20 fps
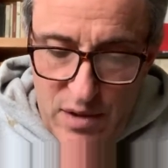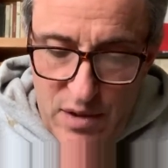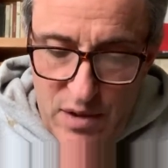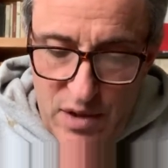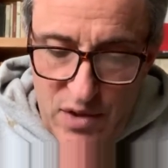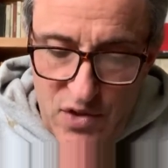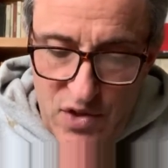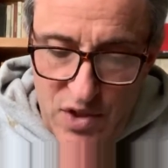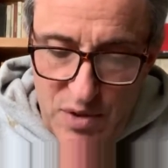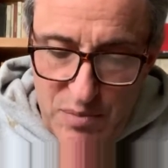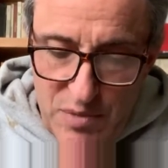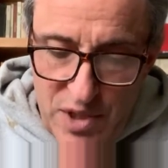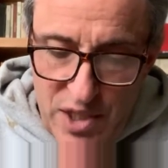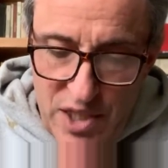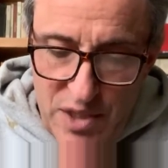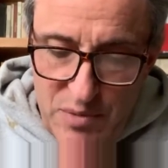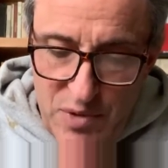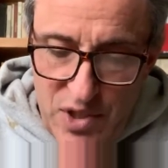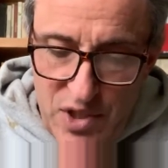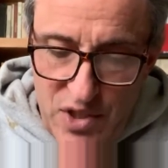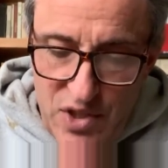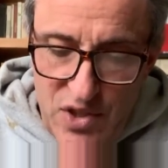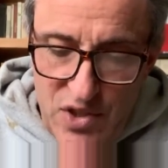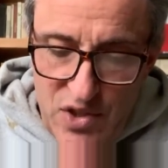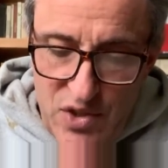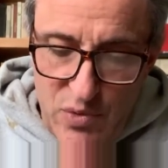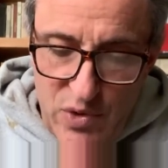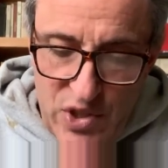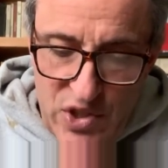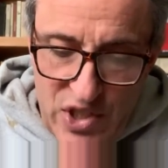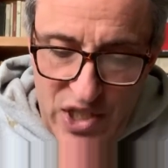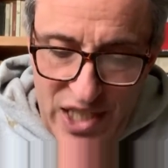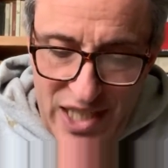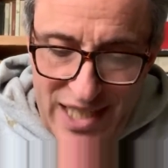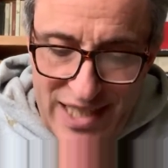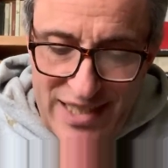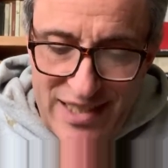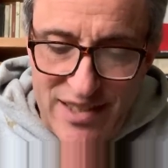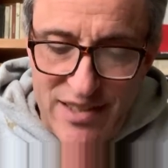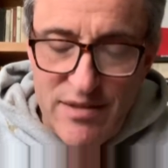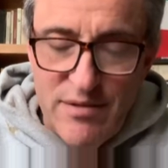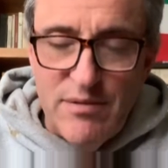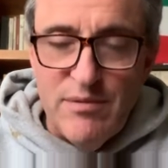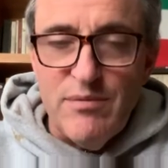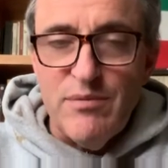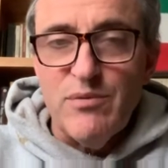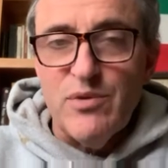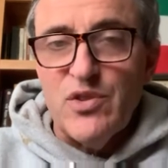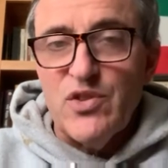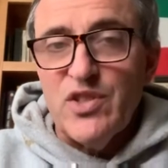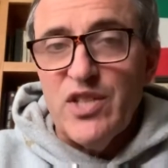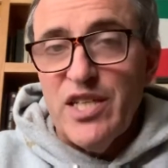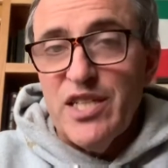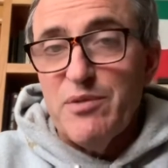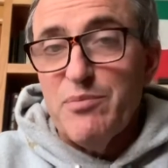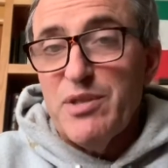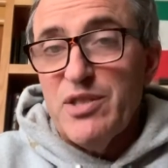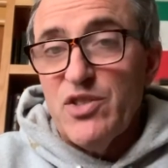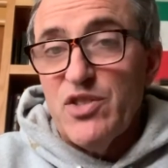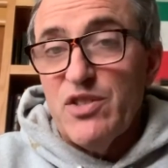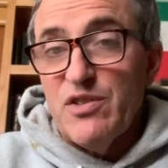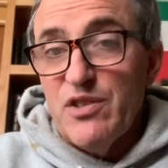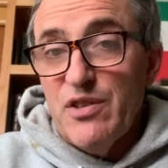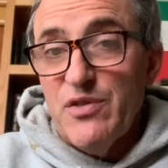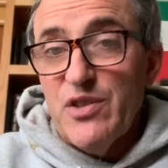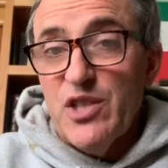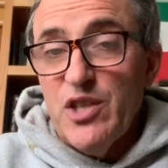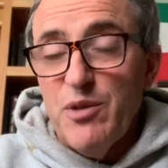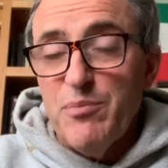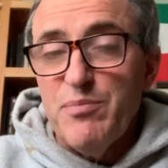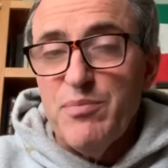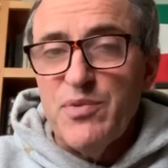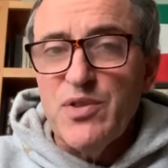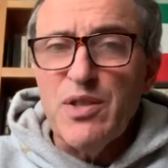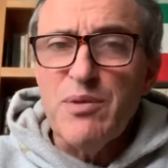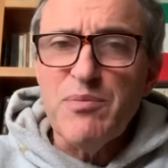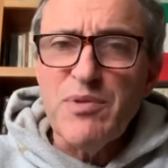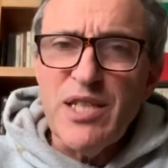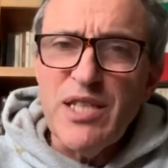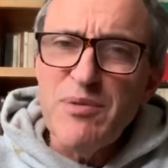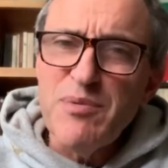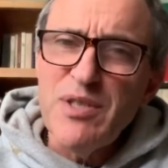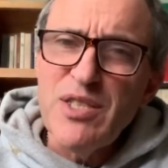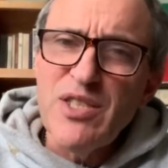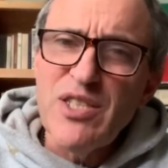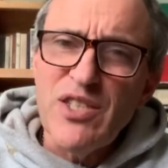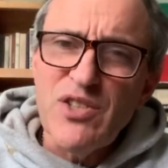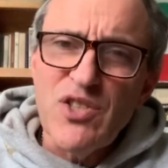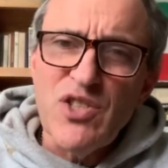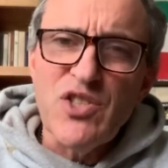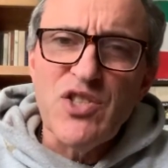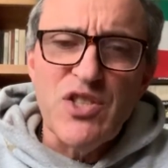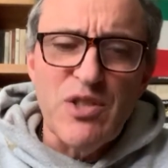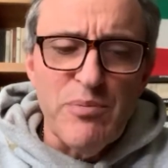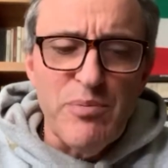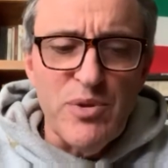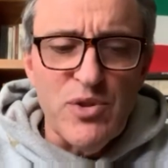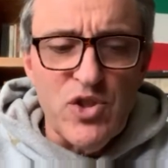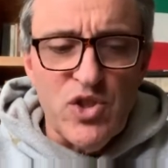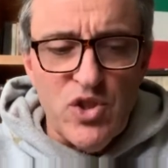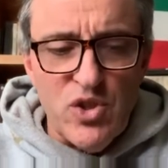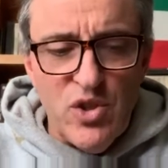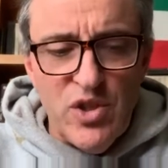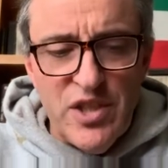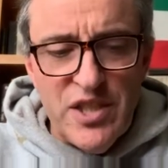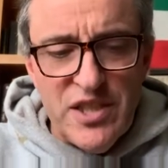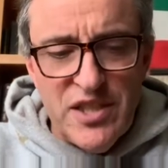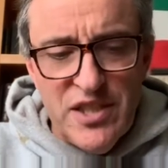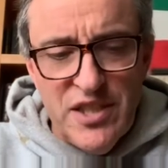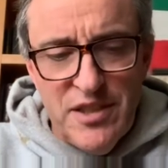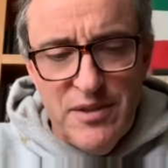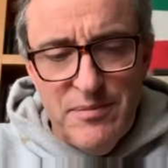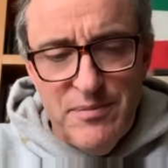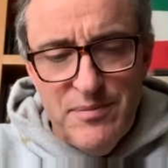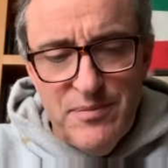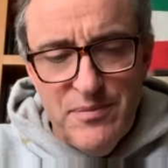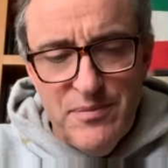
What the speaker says: And sometimes he's resigned. Resigned means you've given up. Sometimes you got this simple joy in him.